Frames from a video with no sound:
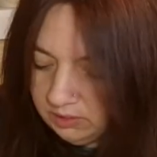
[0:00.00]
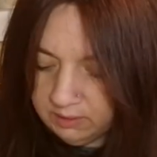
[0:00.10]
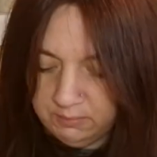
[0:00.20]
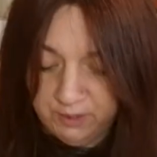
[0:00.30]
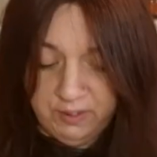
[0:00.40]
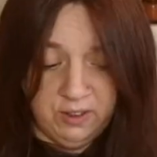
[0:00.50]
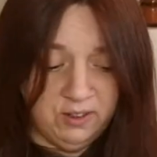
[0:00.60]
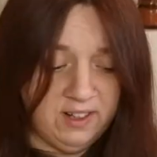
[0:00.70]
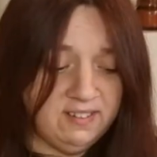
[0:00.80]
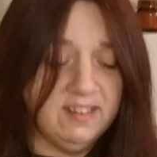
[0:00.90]
Moving on
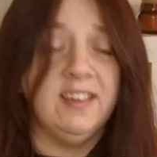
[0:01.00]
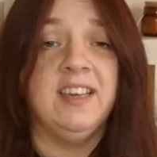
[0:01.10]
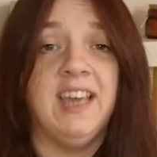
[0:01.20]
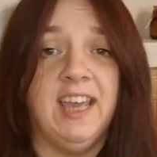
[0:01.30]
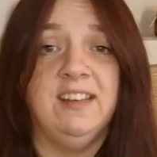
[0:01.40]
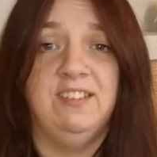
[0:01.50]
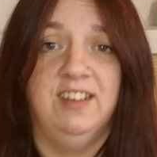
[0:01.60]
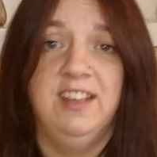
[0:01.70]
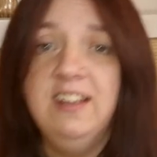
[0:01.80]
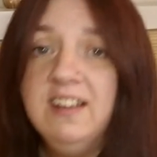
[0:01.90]
into the
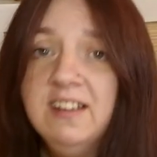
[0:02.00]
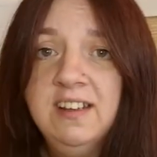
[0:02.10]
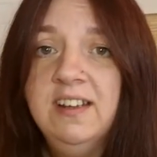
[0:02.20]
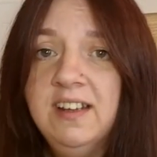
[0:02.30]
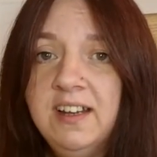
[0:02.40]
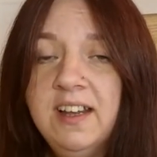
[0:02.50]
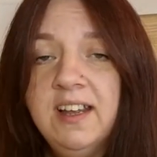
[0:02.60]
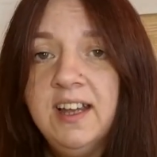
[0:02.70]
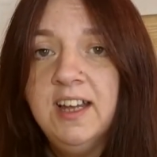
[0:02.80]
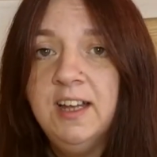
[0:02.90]
kitchen,
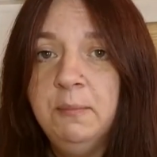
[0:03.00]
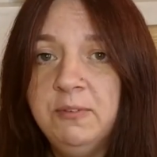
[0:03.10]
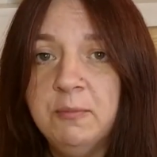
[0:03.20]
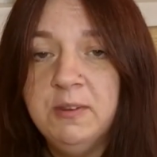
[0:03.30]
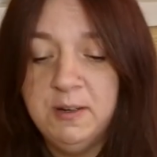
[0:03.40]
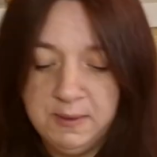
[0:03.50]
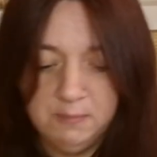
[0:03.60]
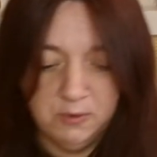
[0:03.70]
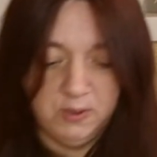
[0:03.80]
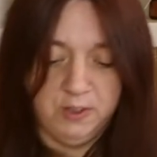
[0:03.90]
something a bit
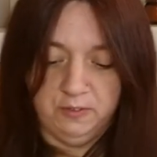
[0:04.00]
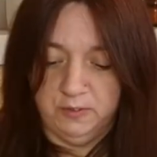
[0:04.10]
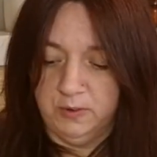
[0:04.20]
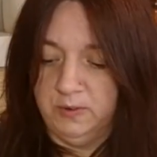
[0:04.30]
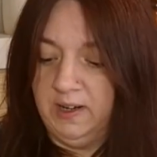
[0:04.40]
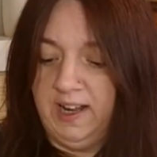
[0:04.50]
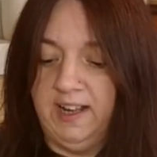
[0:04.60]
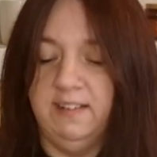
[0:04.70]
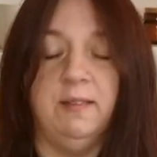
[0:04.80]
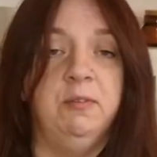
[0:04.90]
more useful
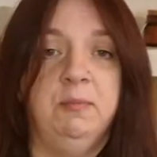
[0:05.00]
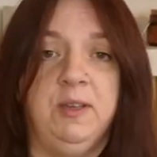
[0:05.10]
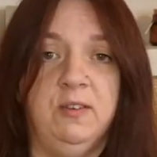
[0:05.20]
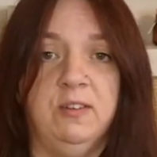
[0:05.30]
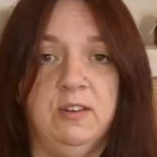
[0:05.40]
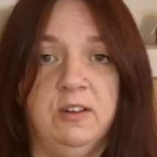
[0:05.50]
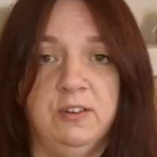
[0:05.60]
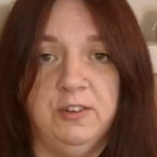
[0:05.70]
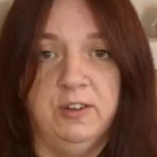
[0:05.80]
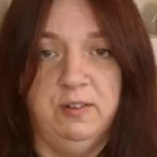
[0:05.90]
and something we use a
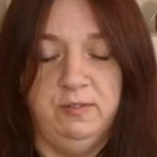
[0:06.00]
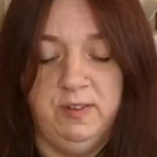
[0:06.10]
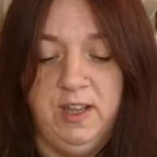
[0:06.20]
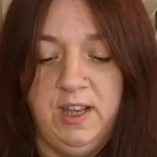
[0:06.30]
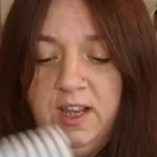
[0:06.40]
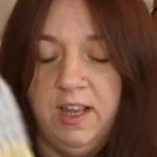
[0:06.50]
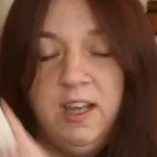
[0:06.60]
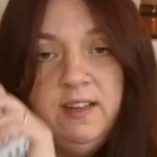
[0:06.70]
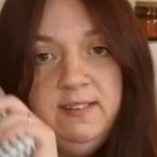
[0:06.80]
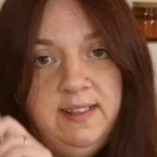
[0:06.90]
lot of.
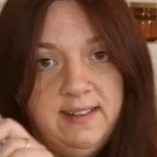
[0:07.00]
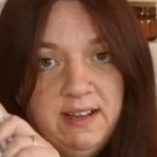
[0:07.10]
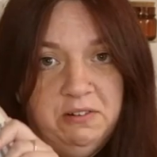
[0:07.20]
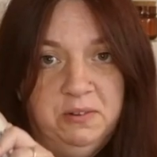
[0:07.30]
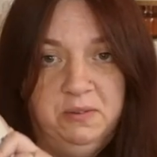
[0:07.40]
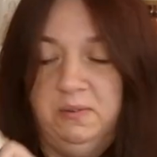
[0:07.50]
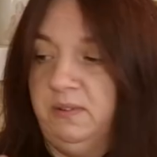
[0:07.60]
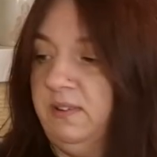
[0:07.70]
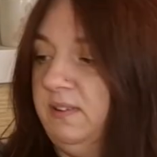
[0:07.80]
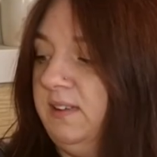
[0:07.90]
Tea
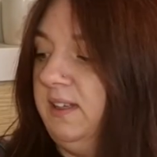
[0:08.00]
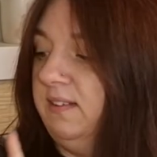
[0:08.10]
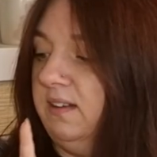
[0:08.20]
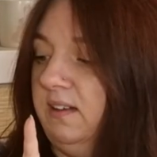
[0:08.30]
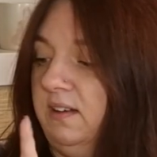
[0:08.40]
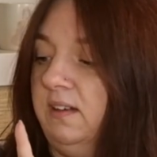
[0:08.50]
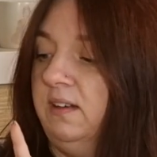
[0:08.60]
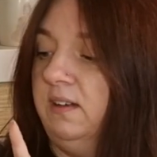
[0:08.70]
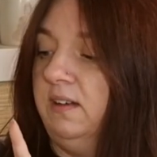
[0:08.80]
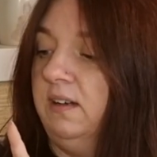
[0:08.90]
towels. These
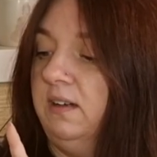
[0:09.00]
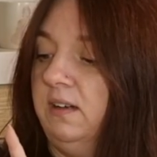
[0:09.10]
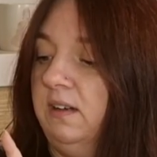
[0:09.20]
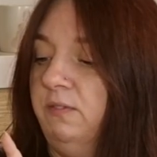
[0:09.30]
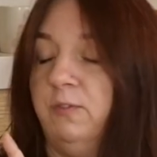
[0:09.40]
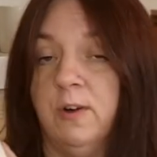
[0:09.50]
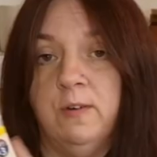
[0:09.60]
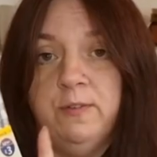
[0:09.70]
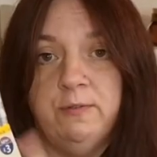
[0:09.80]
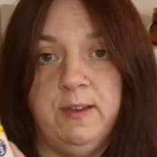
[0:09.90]
are £4 for
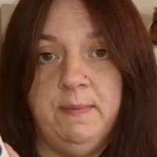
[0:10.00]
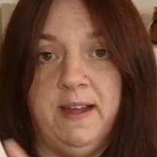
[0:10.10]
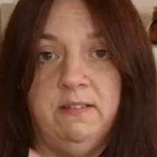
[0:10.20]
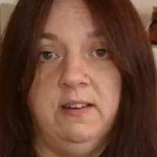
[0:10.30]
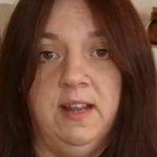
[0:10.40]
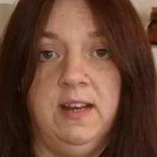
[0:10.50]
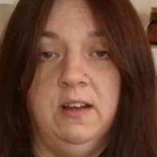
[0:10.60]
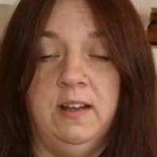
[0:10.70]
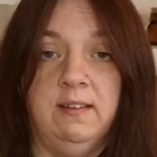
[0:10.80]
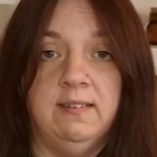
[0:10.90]
£3, and they're
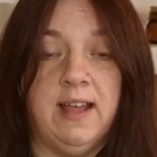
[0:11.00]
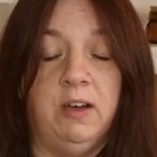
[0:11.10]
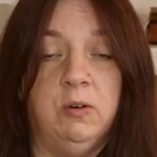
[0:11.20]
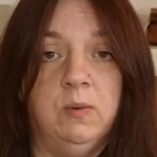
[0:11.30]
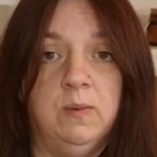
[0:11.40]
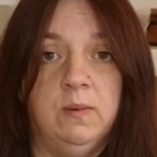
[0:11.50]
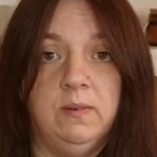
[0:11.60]
nice towel